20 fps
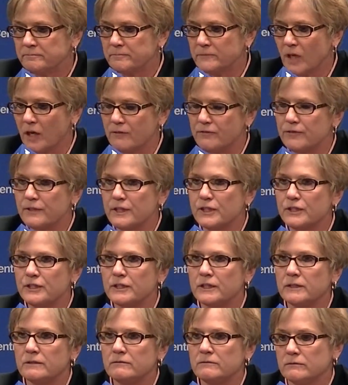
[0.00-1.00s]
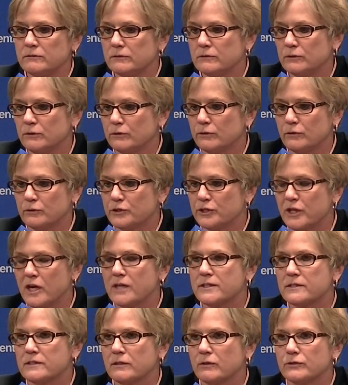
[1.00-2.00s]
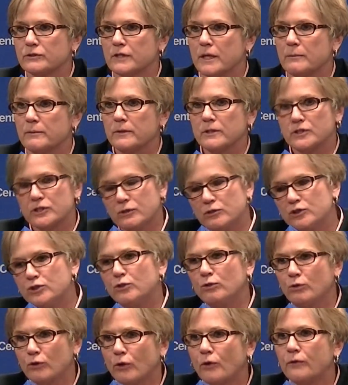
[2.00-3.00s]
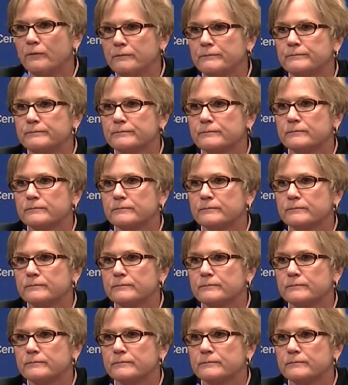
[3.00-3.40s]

not finishing your, your shots and those type of things. So she'll learn.